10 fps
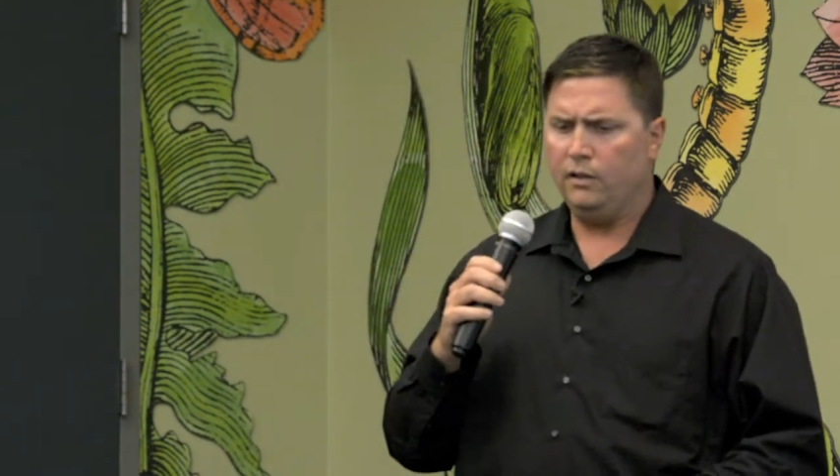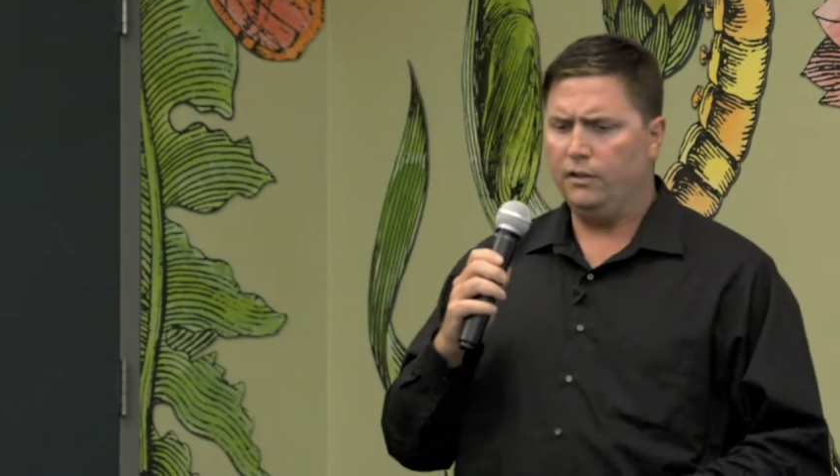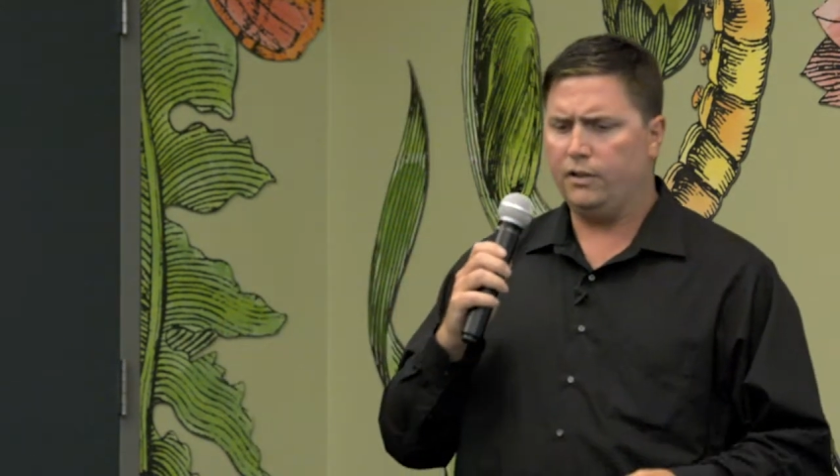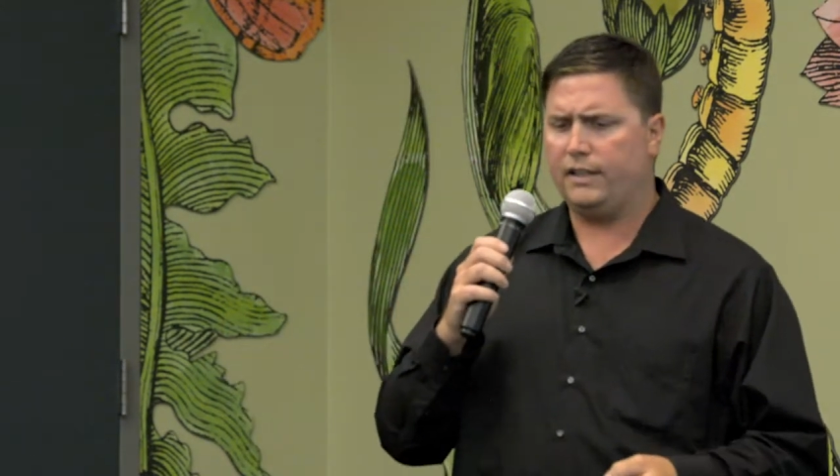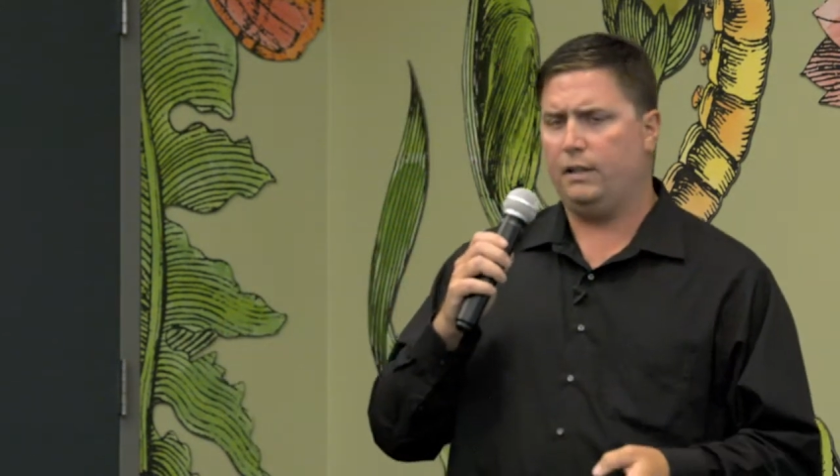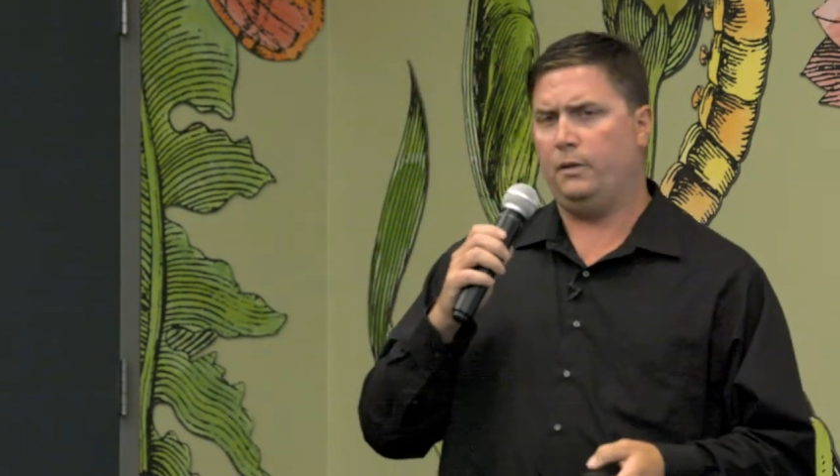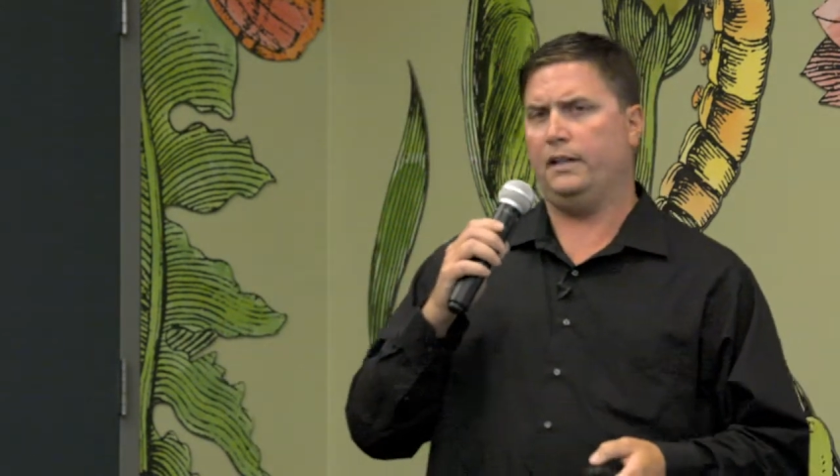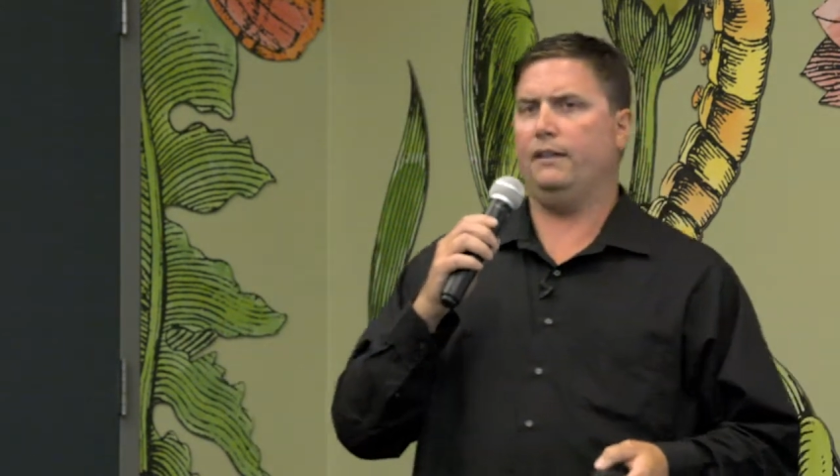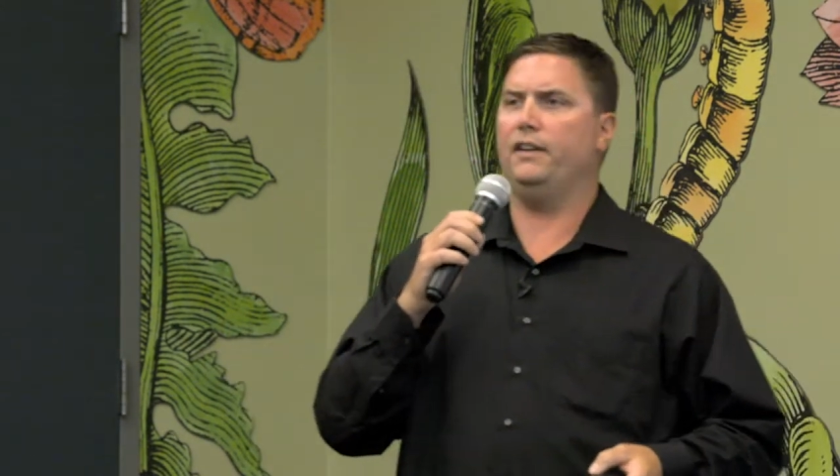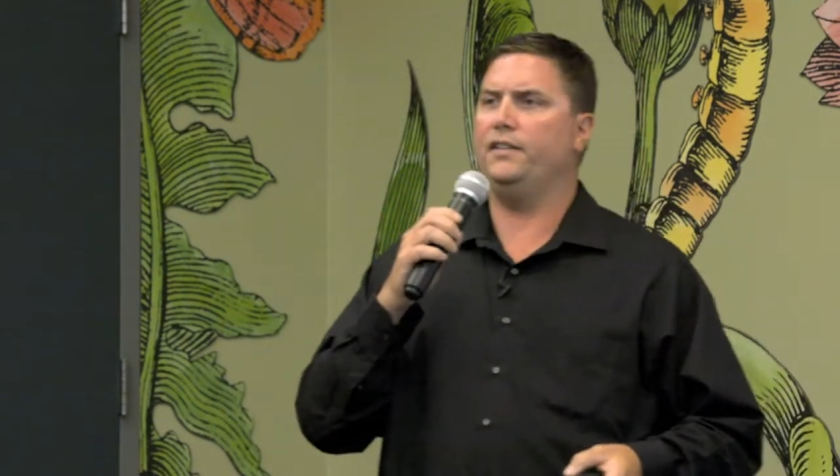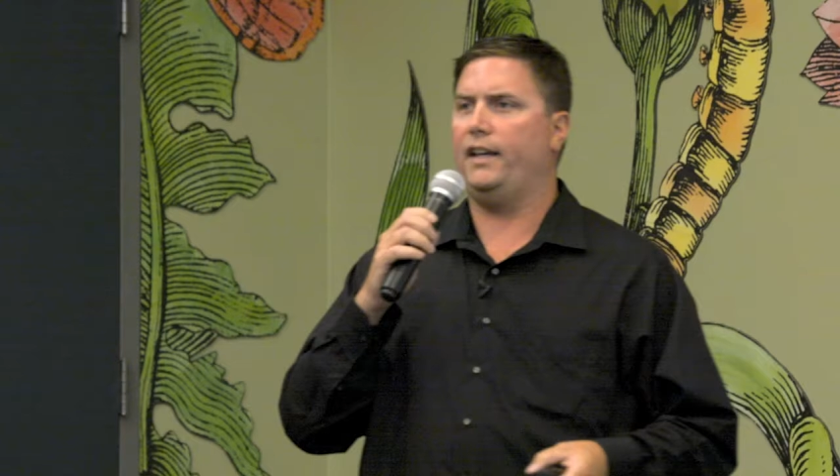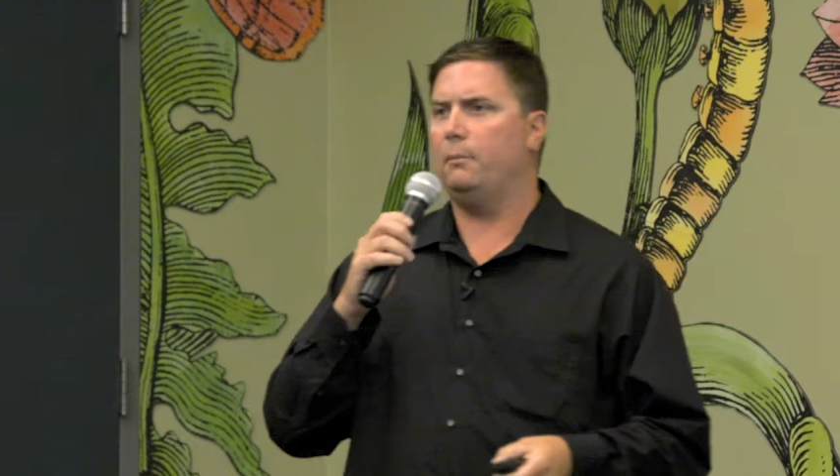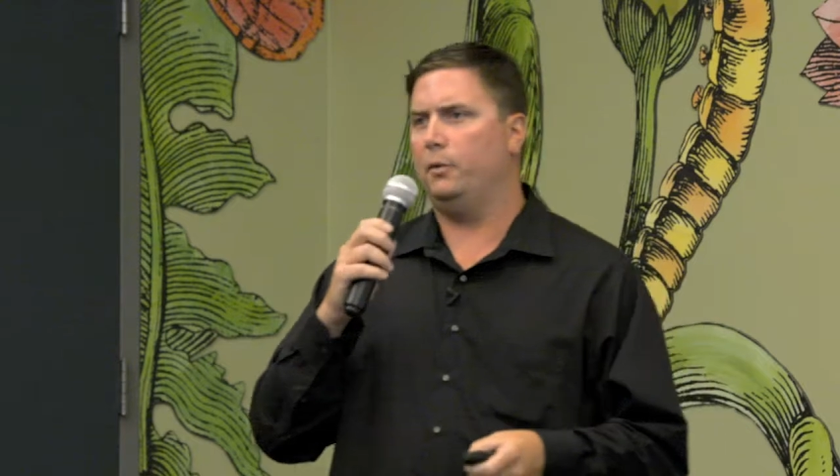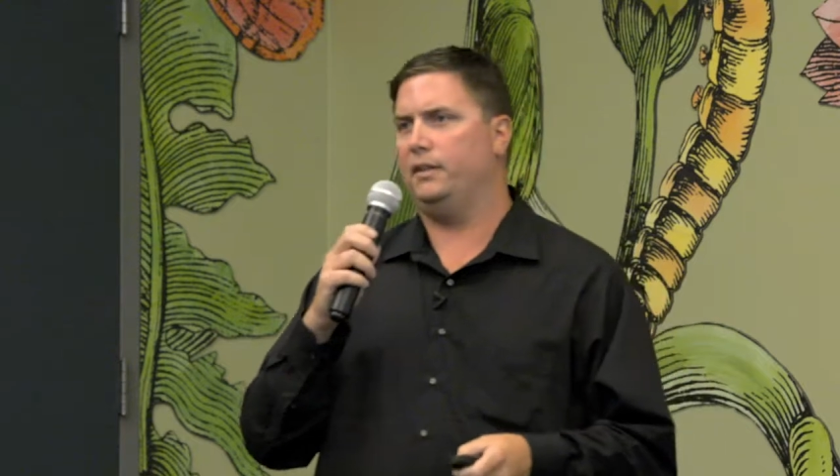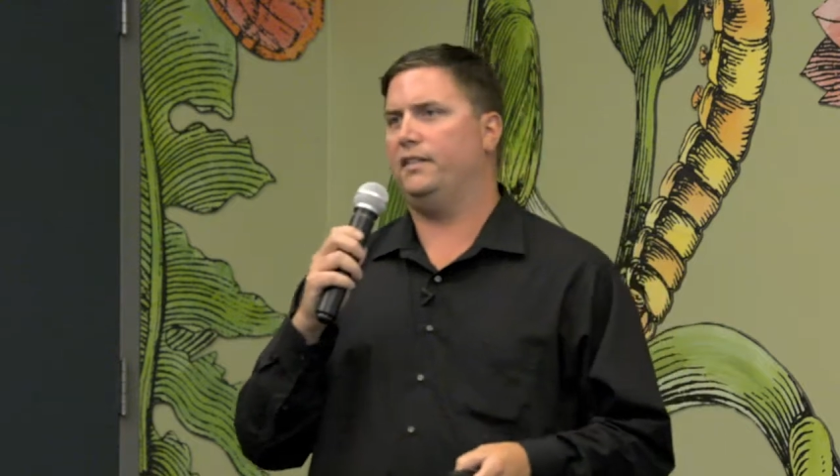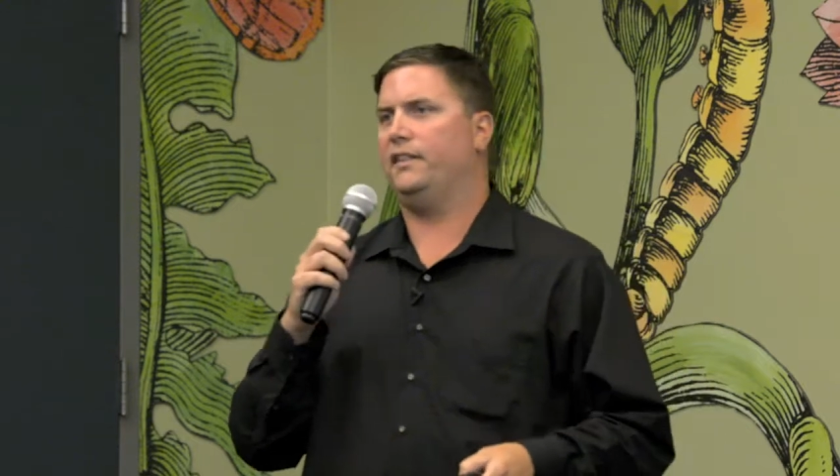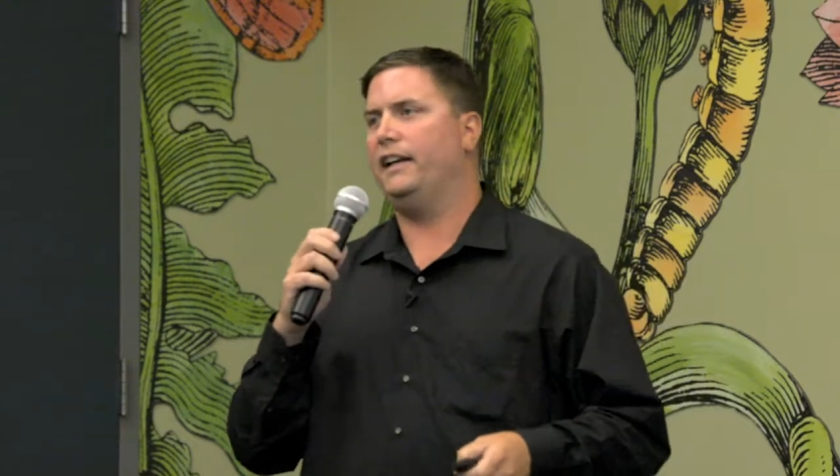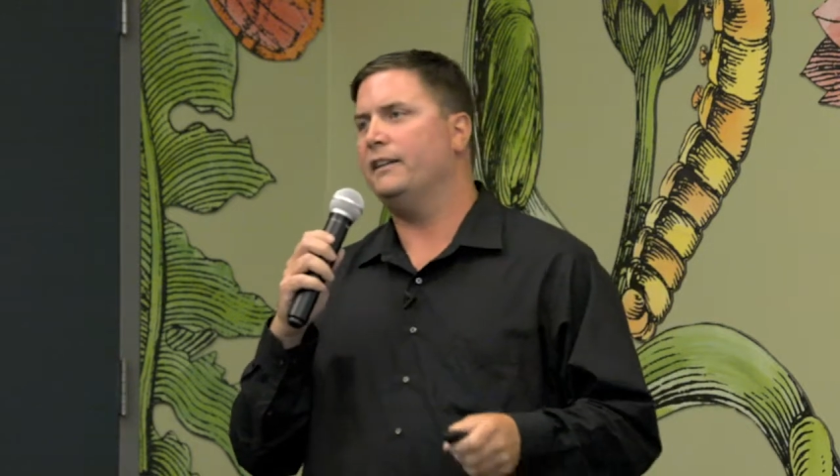So I kind of want to give an example, just